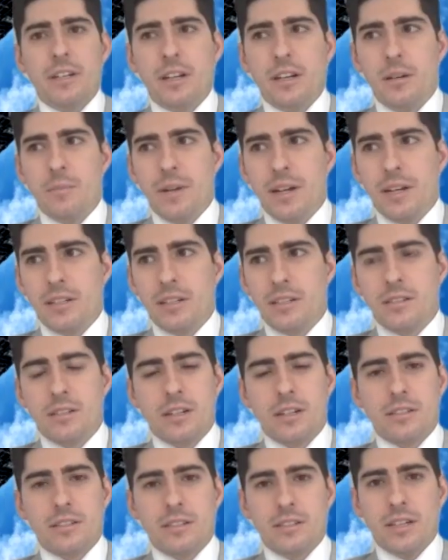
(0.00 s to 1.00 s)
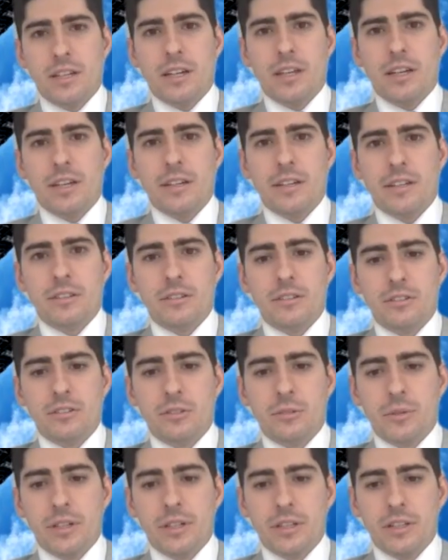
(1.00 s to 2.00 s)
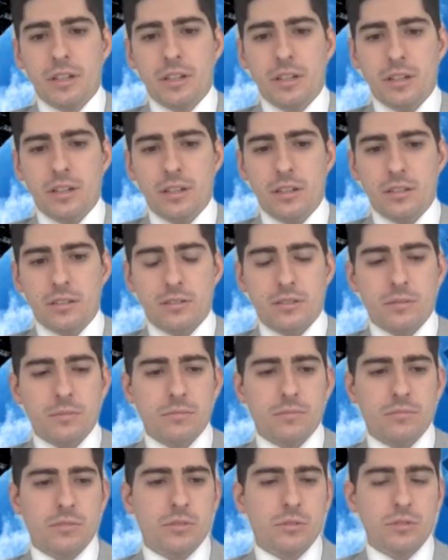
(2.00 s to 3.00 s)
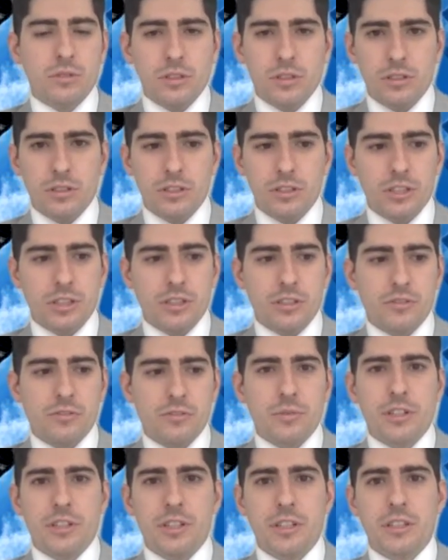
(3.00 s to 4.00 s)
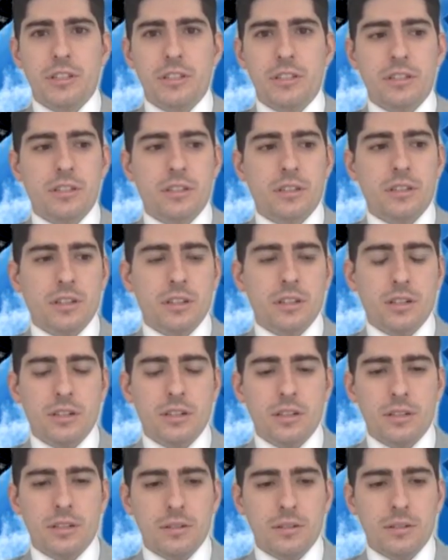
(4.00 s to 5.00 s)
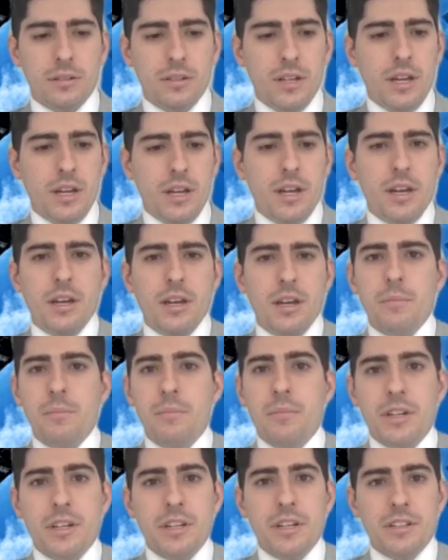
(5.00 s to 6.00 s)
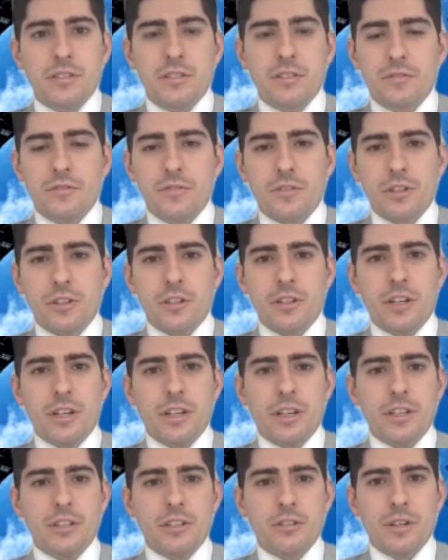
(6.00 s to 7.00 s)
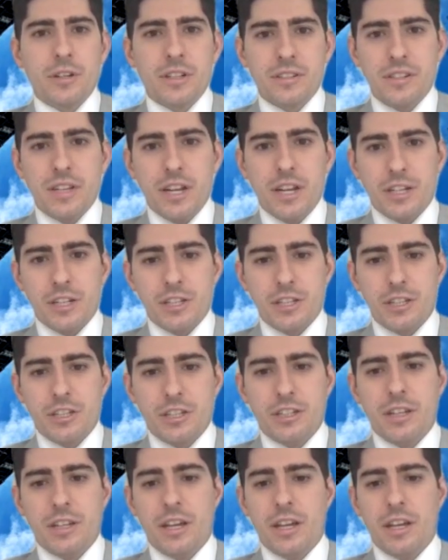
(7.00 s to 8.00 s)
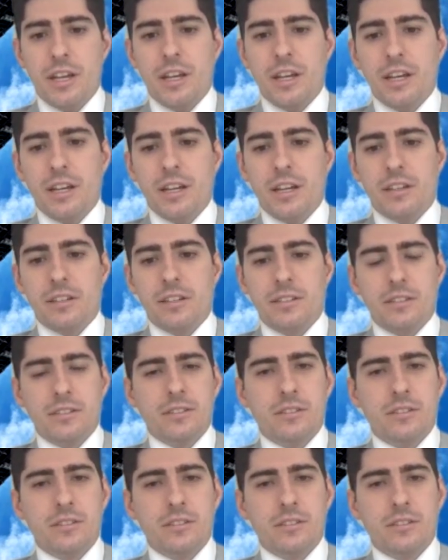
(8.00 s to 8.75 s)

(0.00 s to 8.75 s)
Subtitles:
I could start the day doing some due diligence, reading minutes for a transaction, and